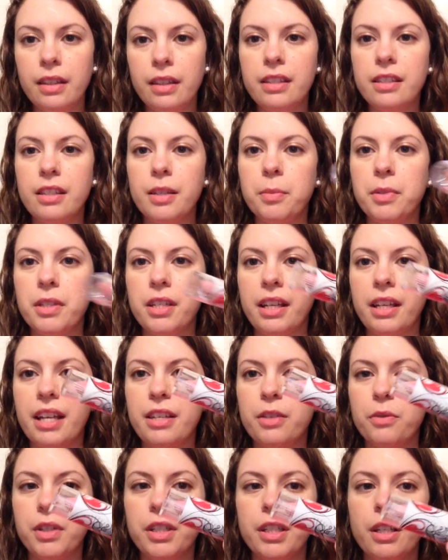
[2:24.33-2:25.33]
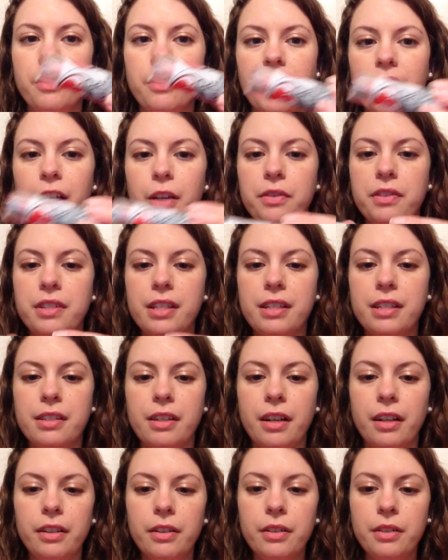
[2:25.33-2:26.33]
This lipstick has a retail value of
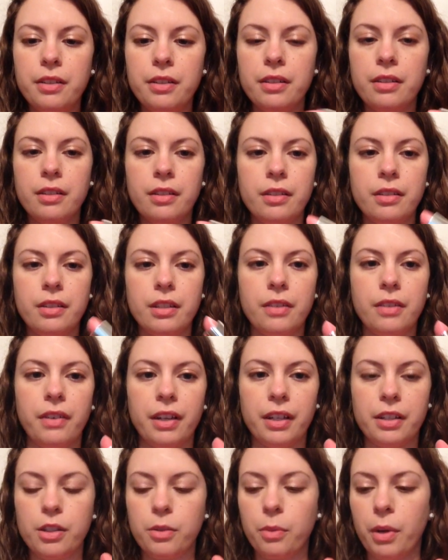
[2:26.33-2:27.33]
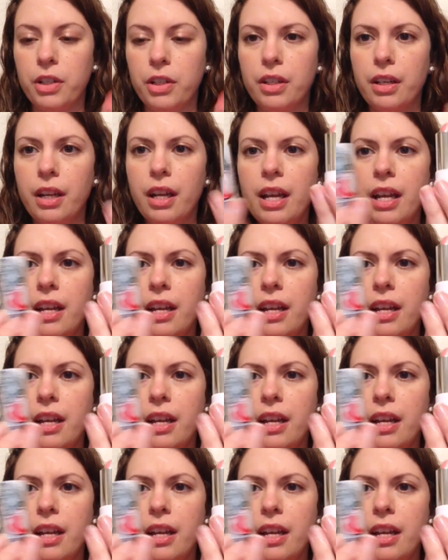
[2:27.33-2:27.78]
$6 see if I can swatch it.